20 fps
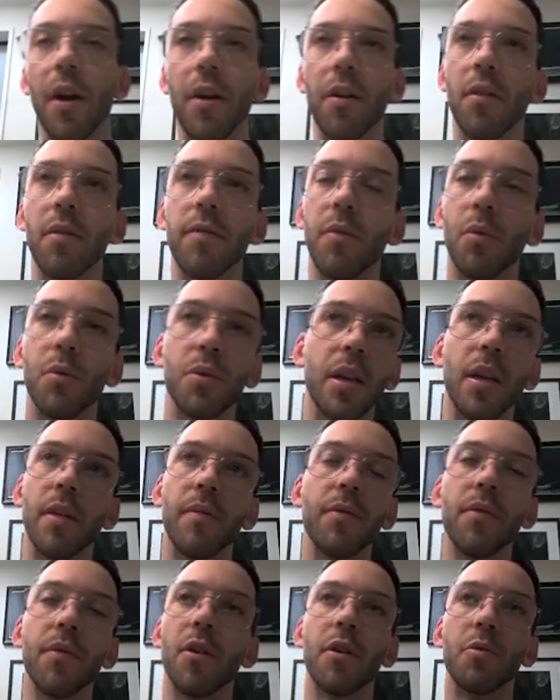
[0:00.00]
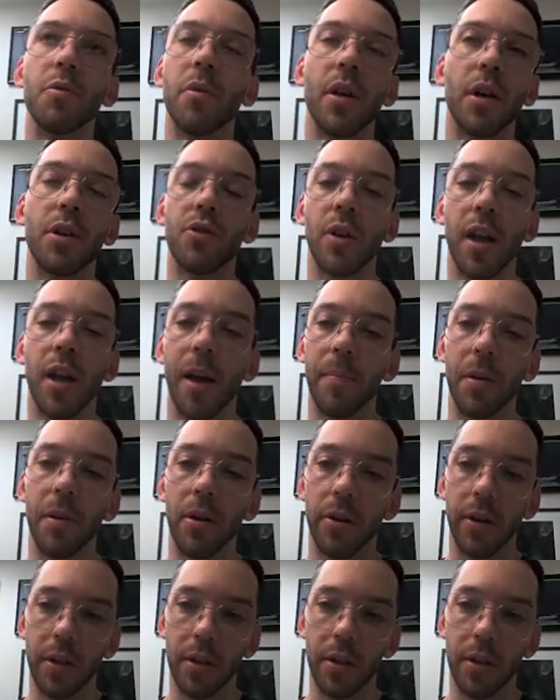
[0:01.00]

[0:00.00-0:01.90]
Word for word: out of the 40 lymph nodes with extracapular